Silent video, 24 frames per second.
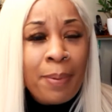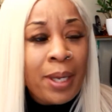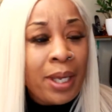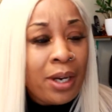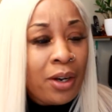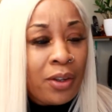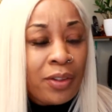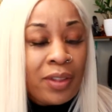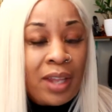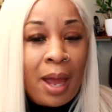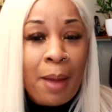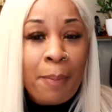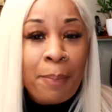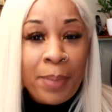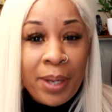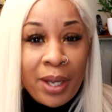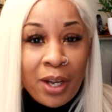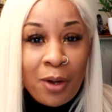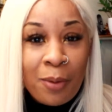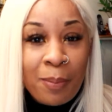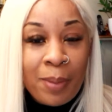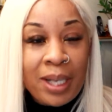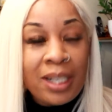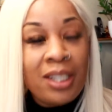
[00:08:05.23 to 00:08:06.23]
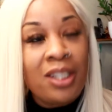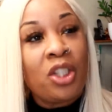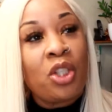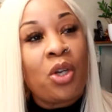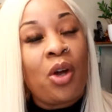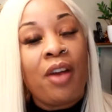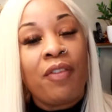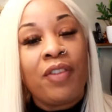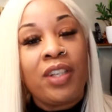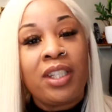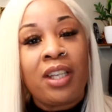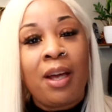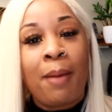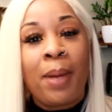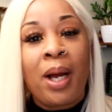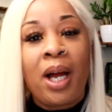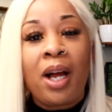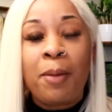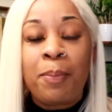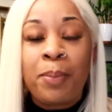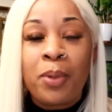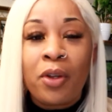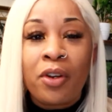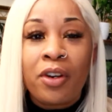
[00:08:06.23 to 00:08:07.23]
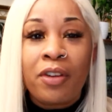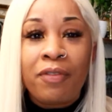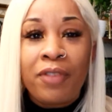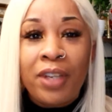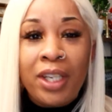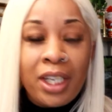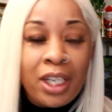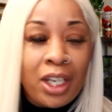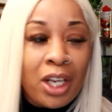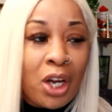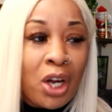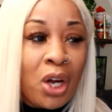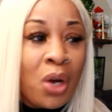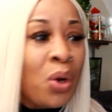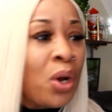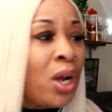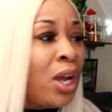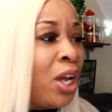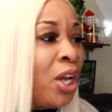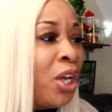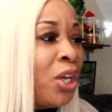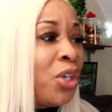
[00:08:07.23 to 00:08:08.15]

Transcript: Hit on that bell button so every time I upload a video,